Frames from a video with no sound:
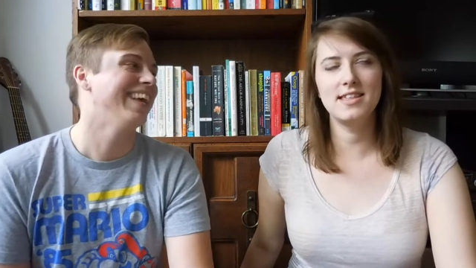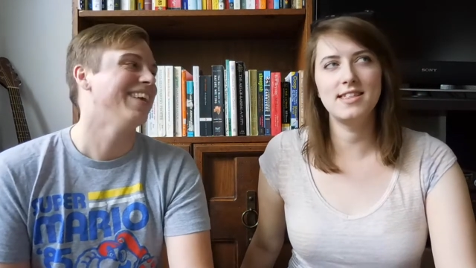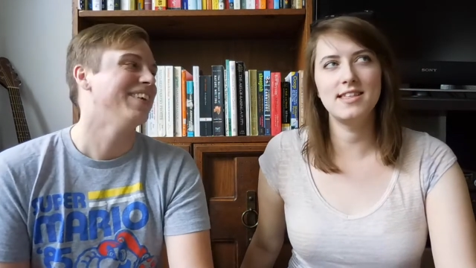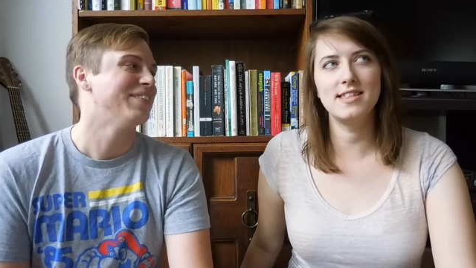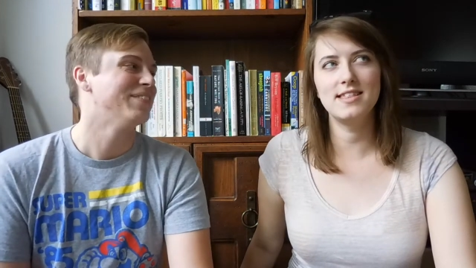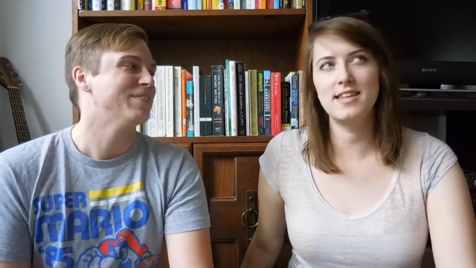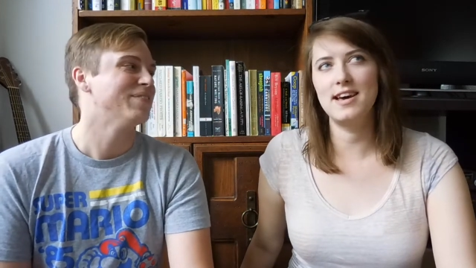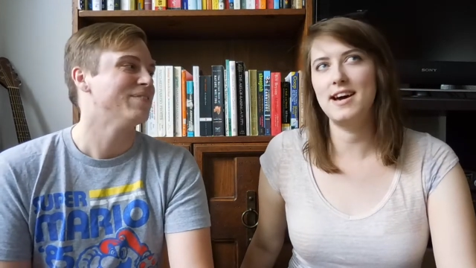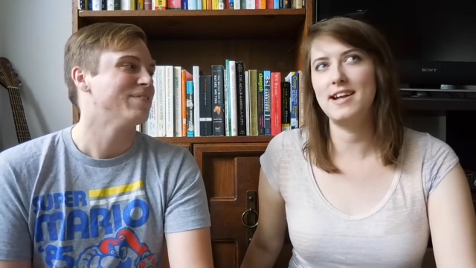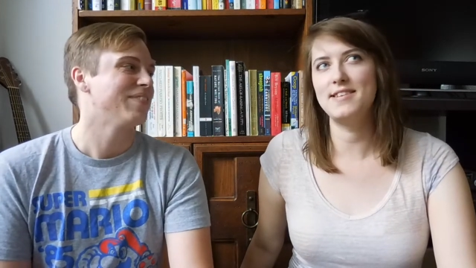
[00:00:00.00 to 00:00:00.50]

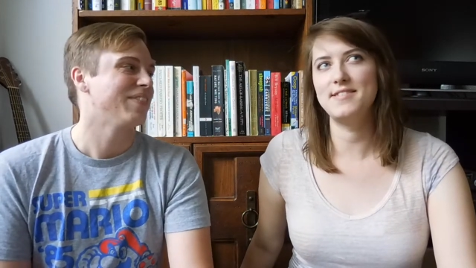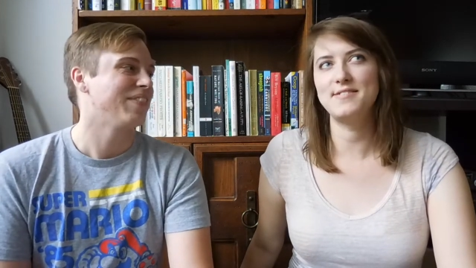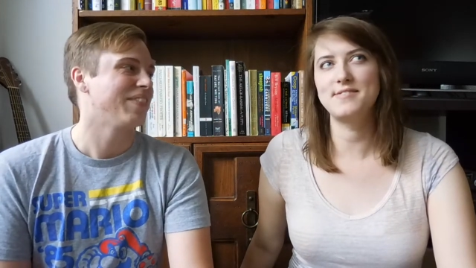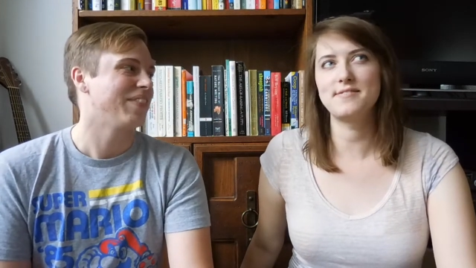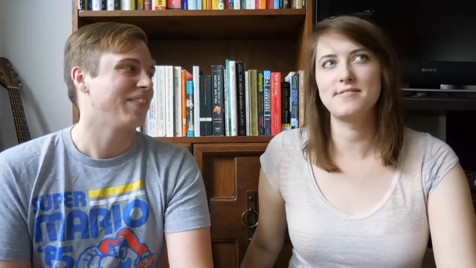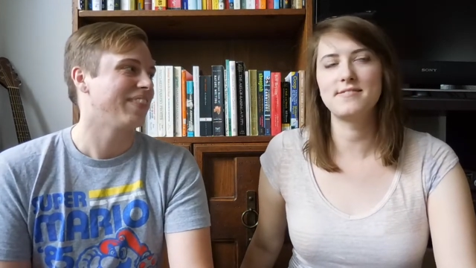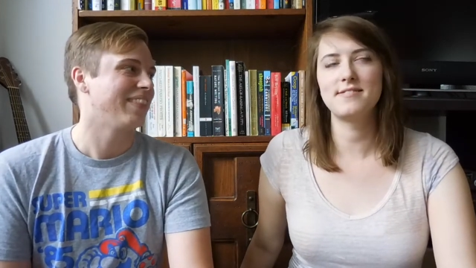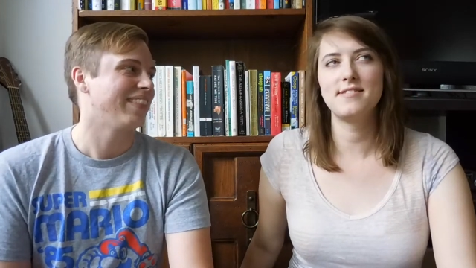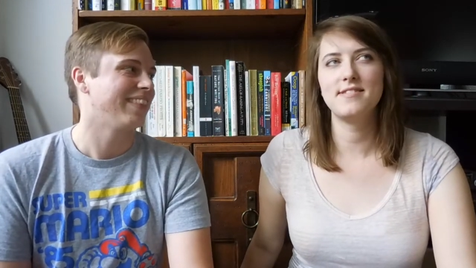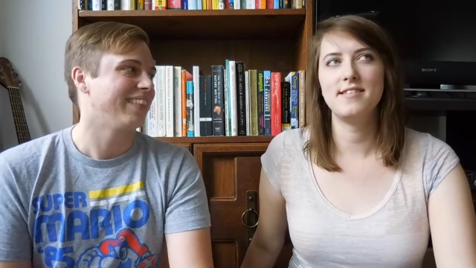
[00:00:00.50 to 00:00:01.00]
Speaker 1: that that
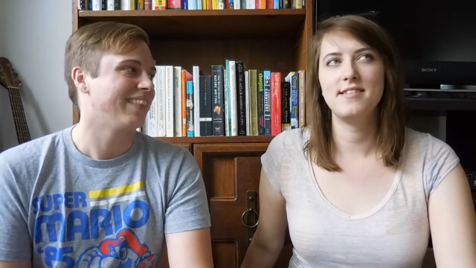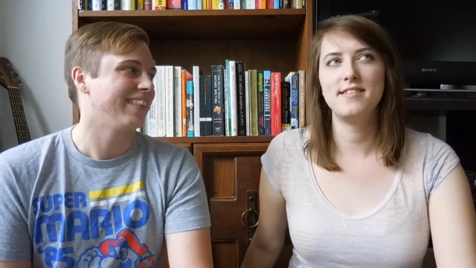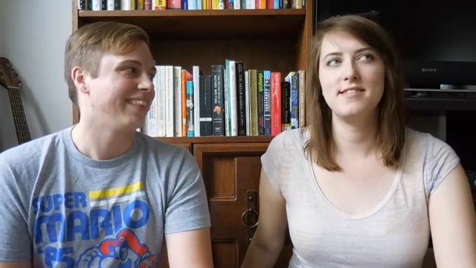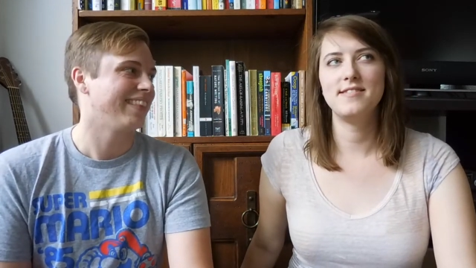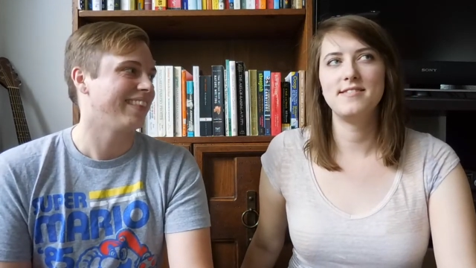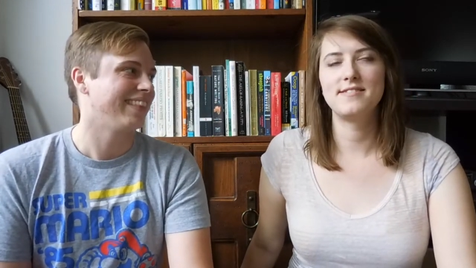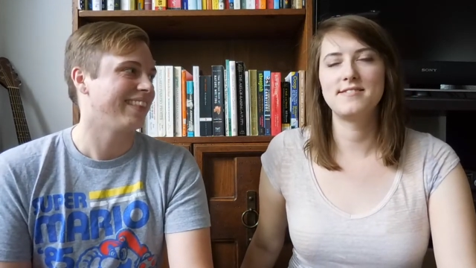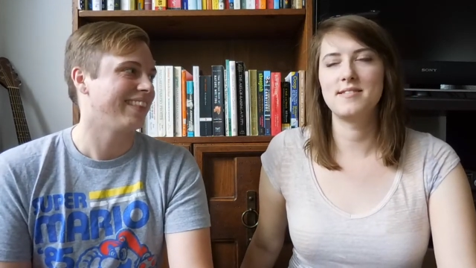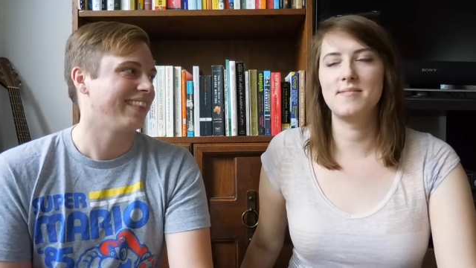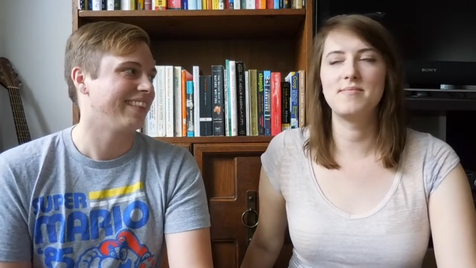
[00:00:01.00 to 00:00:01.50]
is
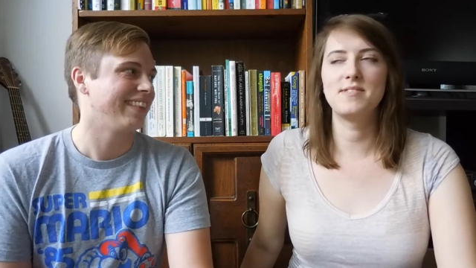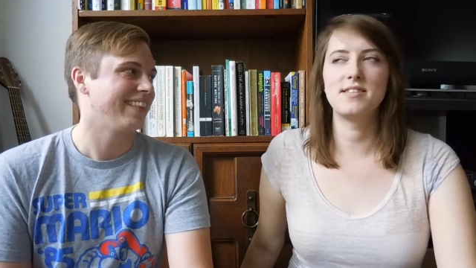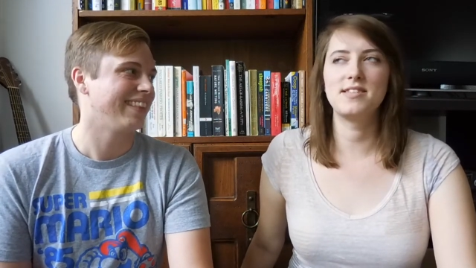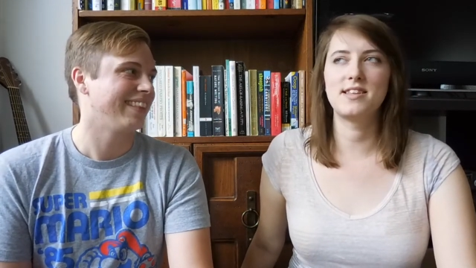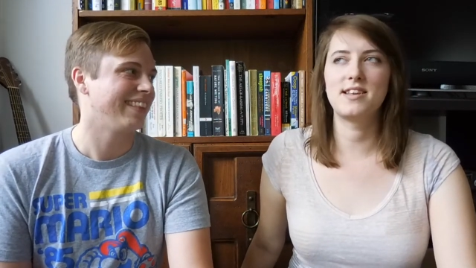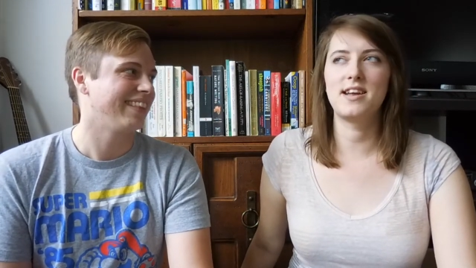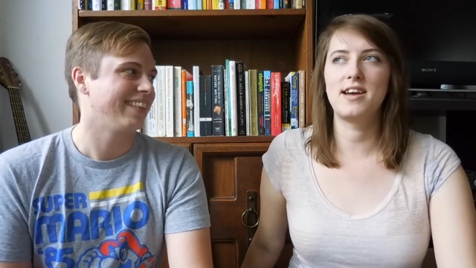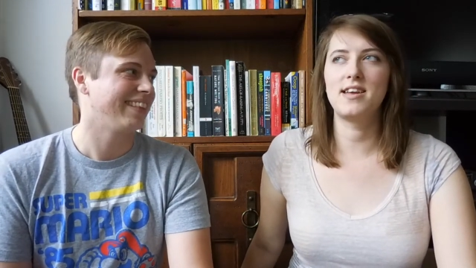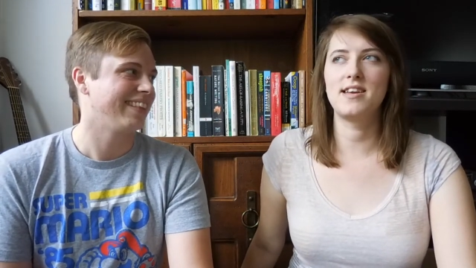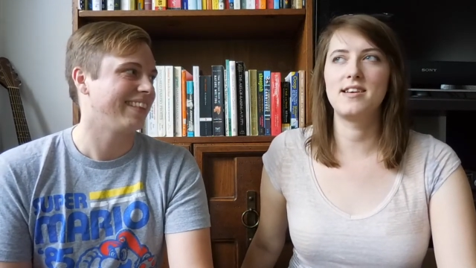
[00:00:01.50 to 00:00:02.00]
something
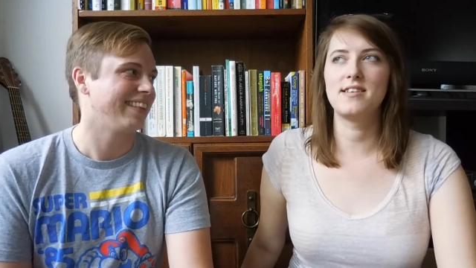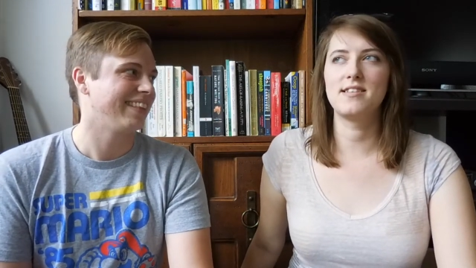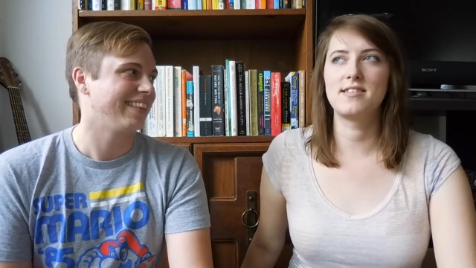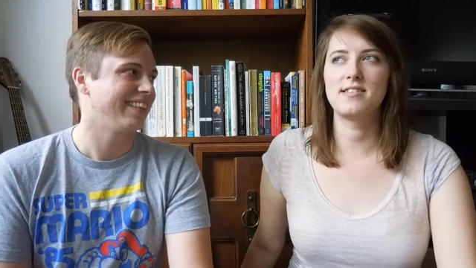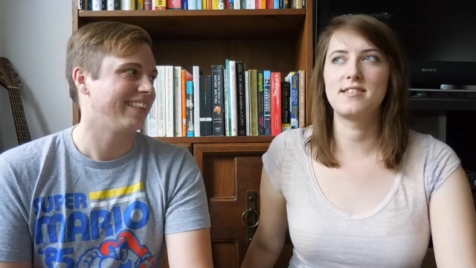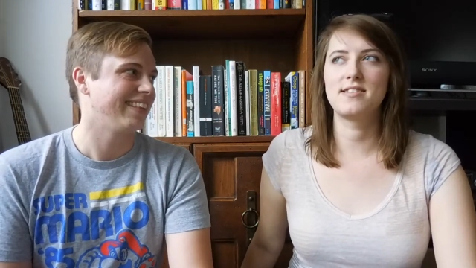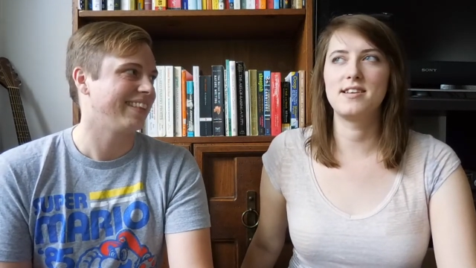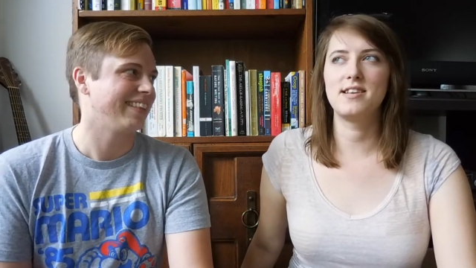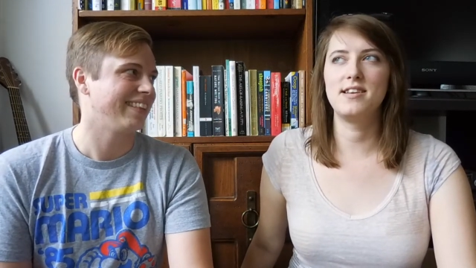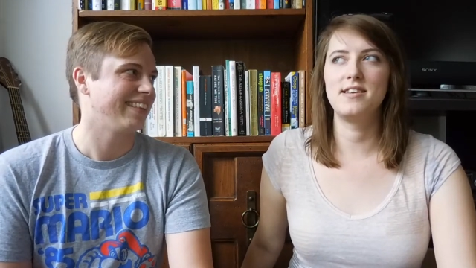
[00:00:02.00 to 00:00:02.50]
that I
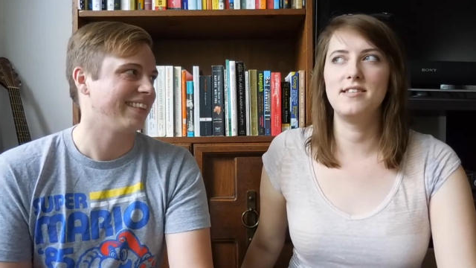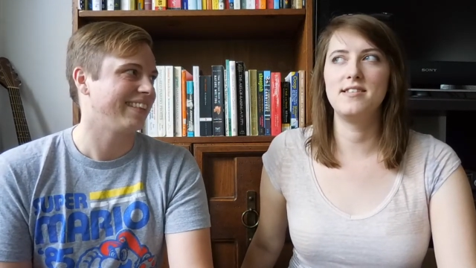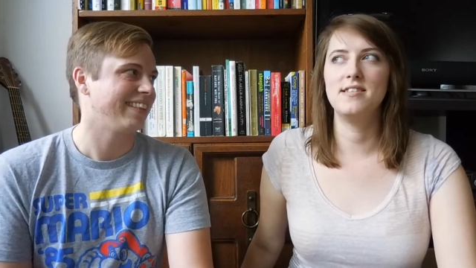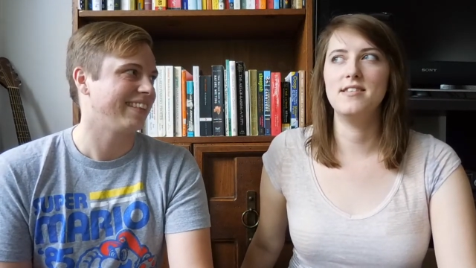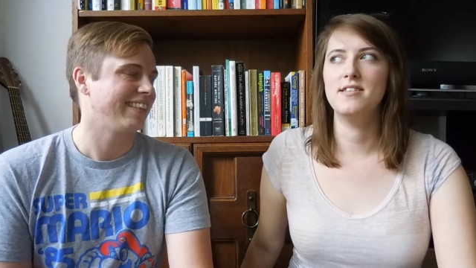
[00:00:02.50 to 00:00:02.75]
can